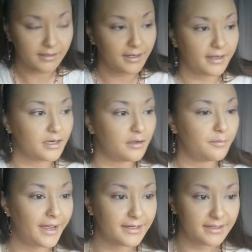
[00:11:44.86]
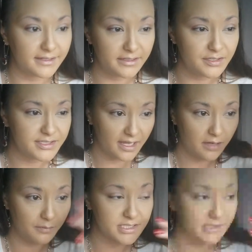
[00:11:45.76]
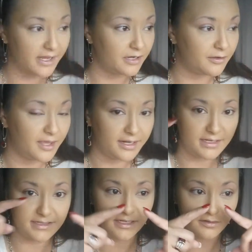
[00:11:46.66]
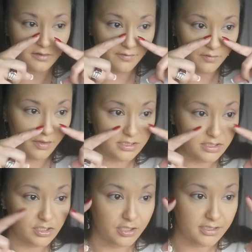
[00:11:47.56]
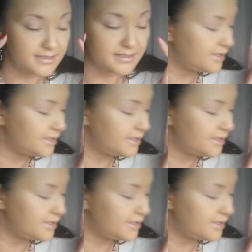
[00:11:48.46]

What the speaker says: Got it all patted in. You see how much lighter that is? I don't have all that darkness